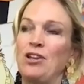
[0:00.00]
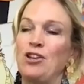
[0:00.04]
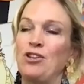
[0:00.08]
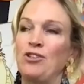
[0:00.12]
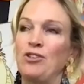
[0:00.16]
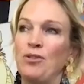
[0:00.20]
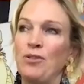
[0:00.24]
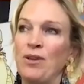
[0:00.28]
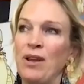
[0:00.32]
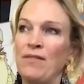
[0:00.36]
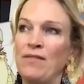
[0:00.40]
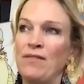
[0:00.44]
and you
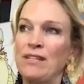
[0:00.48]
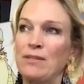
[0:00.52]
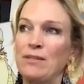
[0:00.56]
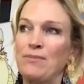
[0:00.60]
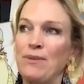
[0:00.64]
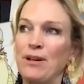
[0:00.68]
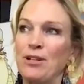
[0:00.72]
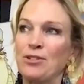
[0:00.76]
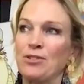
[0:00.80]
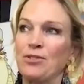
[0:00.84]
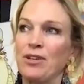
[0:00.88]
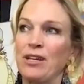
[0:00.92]
don't have these
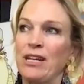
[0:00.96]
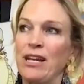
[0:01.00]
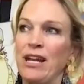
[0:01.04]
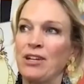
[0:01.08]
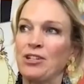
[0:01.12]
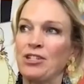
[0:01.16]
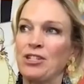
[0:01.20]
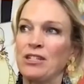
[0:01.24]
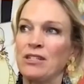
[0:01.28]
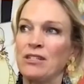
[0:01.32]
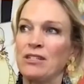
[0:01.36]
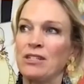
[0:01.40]
special
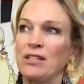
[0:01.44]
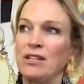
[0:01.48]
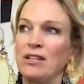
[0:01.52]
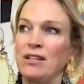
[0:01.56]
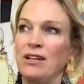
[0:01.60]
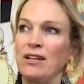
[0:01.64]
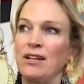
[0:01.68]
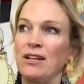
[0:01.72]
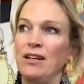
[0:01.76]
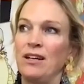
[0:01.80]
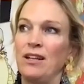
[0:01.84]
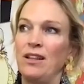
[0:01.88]
connections,
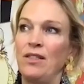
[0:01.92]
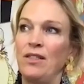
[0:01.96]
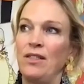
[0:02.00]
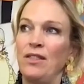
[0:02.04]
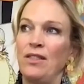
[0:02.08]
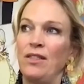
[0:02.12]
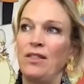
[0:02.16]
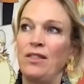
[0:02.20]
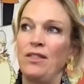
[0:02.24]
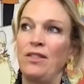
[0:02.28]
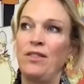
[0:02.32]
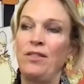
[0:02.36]

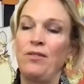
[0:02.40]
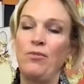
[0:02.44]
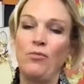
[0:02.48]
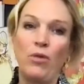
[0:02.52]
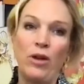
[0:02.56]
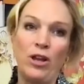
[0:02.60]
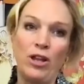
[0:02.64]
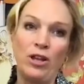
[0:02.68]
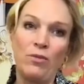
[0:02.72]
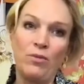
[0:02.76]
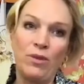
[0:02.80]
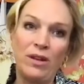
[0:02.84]

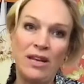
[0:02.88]
what you